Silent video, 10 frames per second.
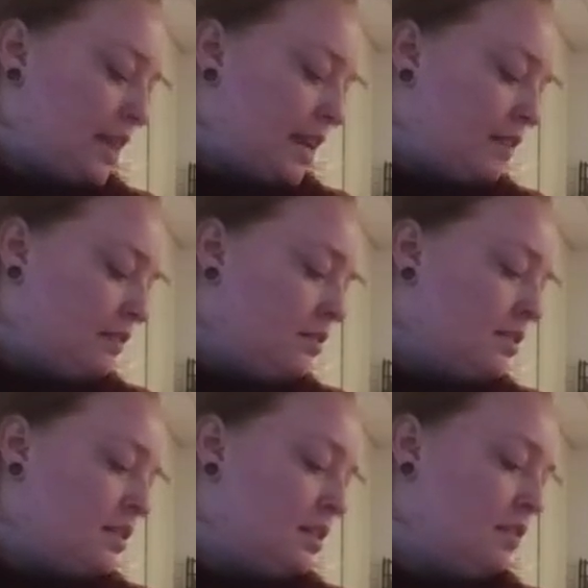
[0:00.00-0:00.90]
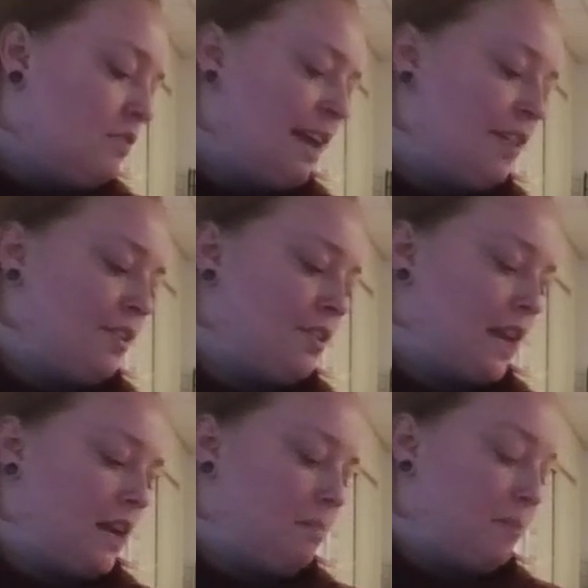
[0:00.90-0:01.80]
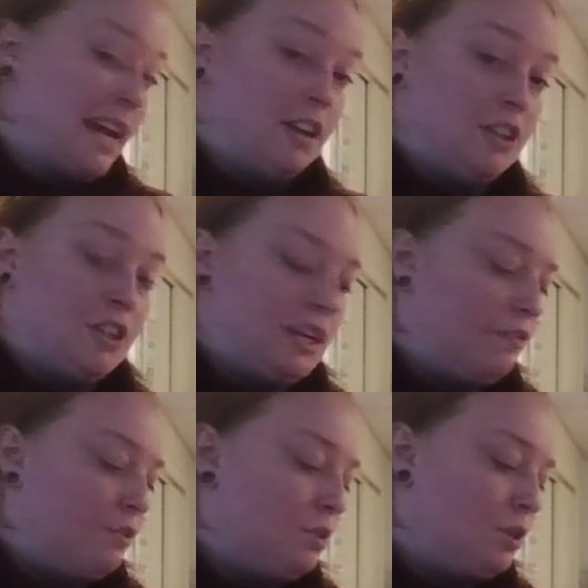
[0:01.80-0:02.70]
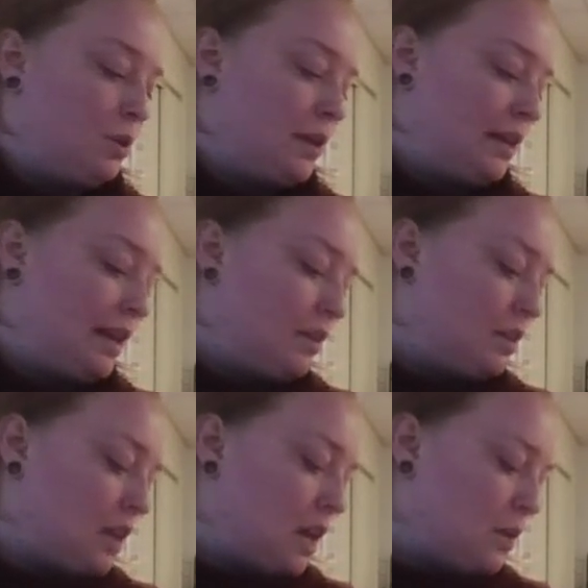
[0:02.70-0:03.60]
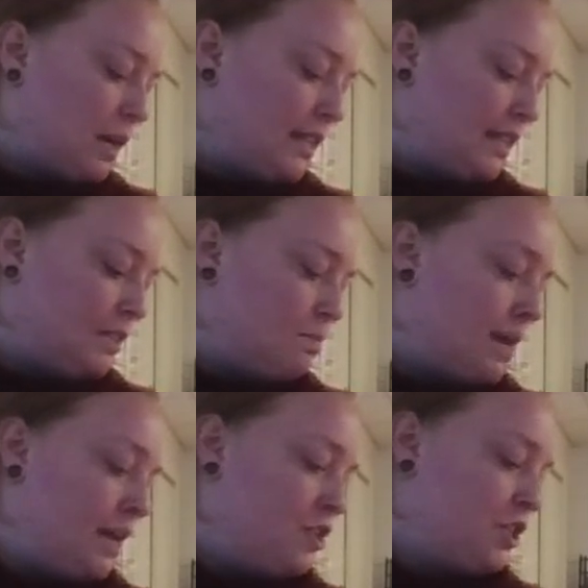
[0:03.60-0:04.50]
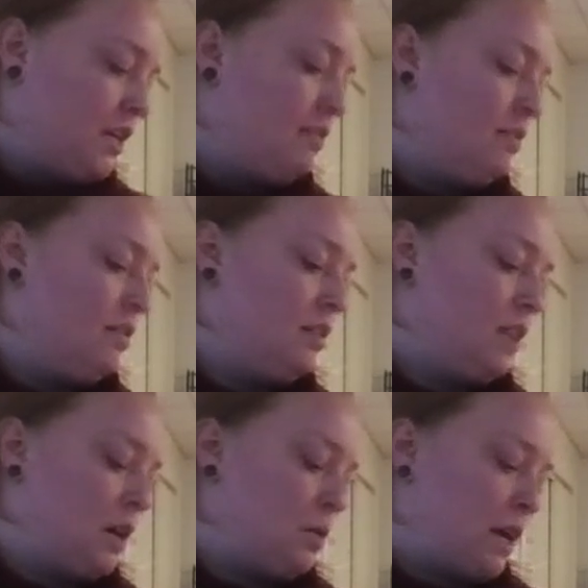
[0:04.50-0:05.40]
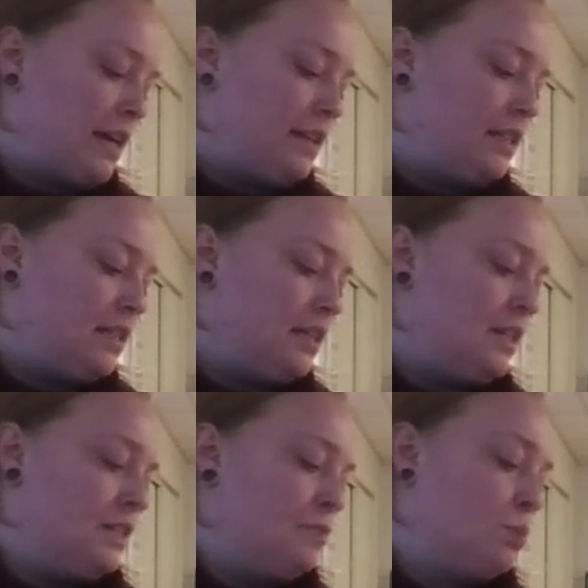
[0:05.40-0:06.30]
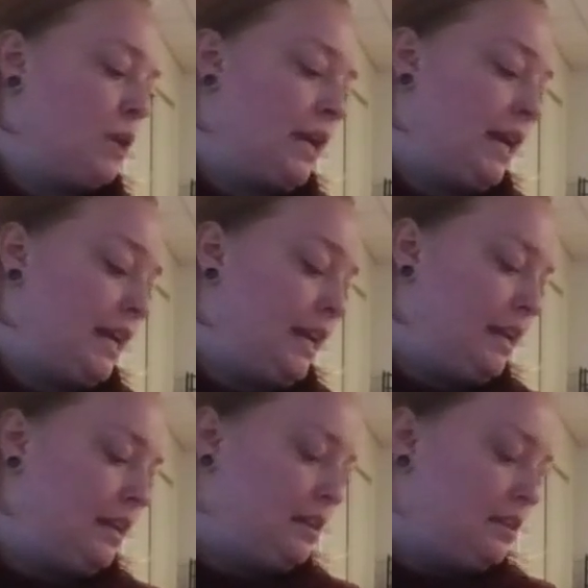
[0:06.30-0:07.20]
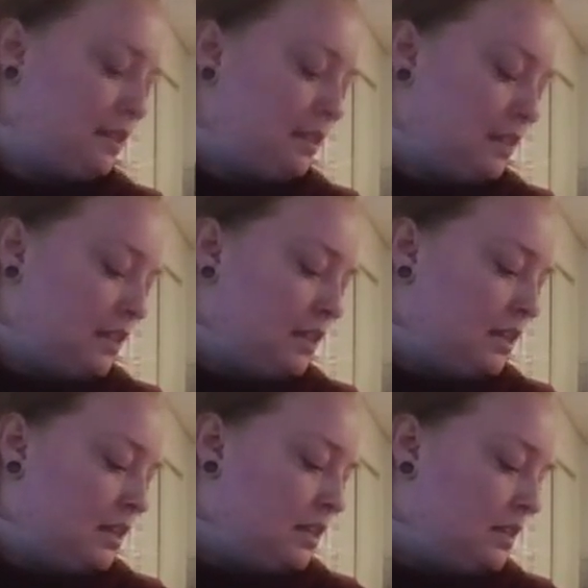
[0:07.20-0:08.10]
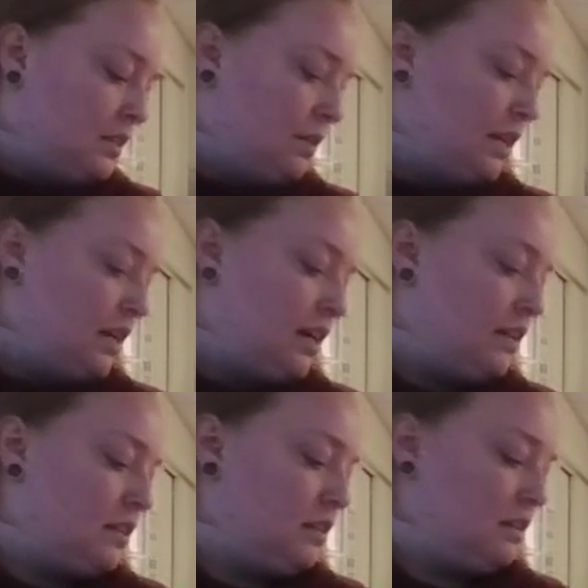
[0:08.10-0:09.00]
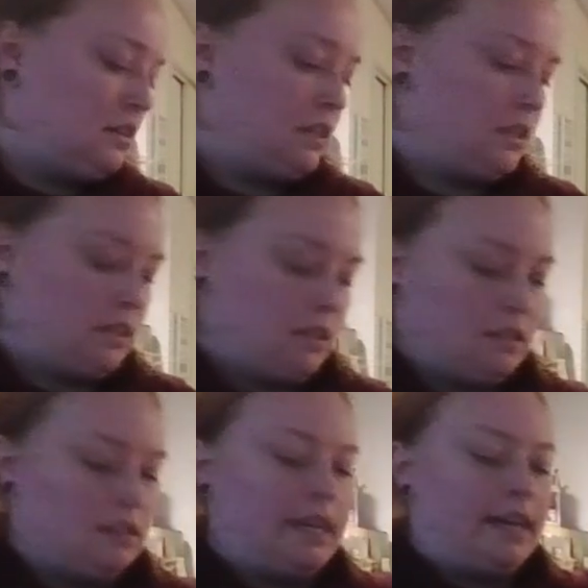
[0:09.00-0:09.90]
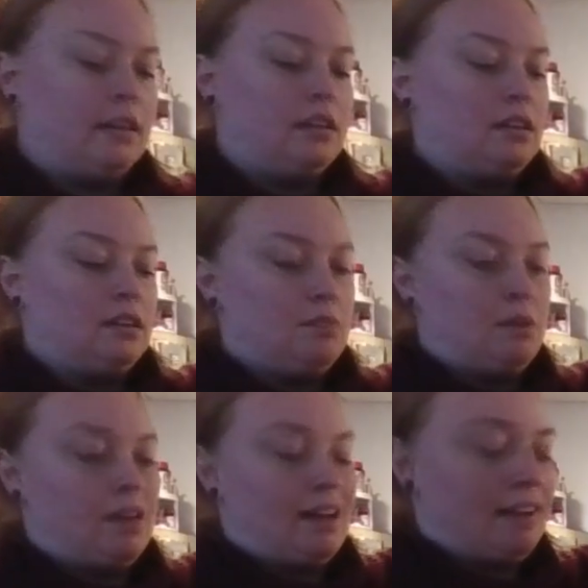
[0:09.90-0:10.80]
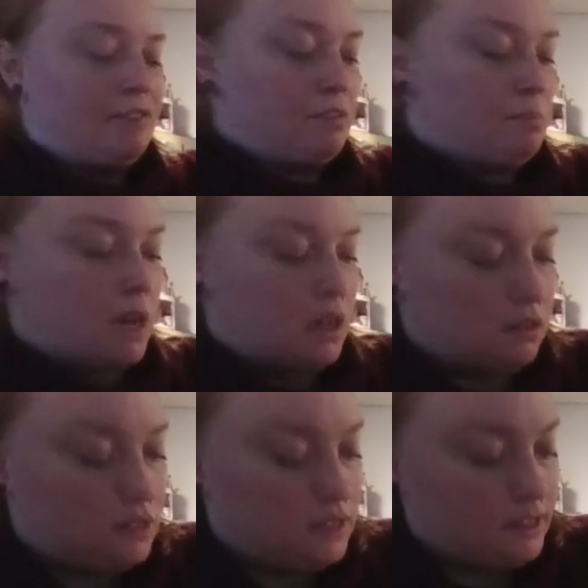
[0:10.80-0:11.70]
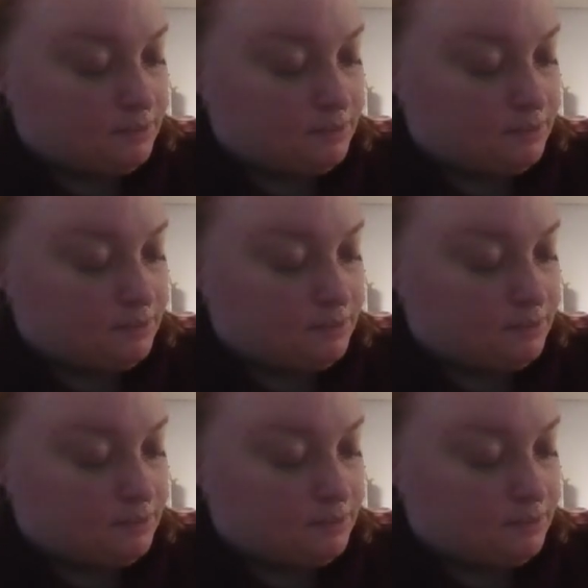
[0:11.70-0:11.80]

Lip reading: things rather than banishing. If you were to go counterclockwise, that's banishing. Clockwise is bringing it in. So I got a good layer, about half the bottle.